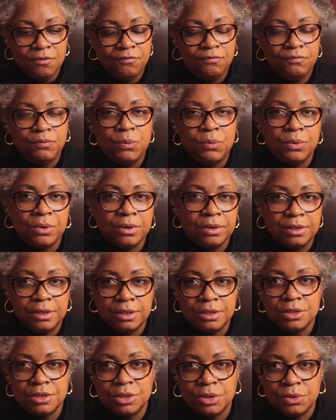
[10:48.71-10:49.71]
for
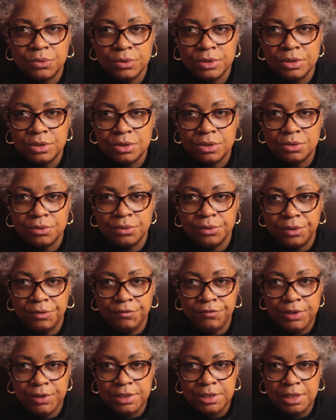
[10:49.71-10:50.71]
this short story
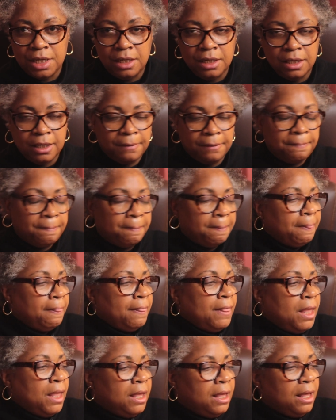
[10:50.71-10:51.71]
retelling.
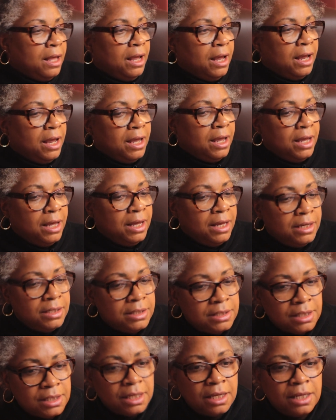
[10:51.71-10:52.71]

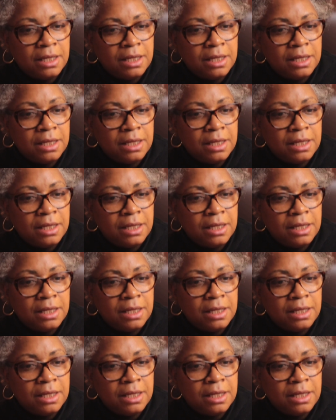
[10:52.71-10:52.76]
And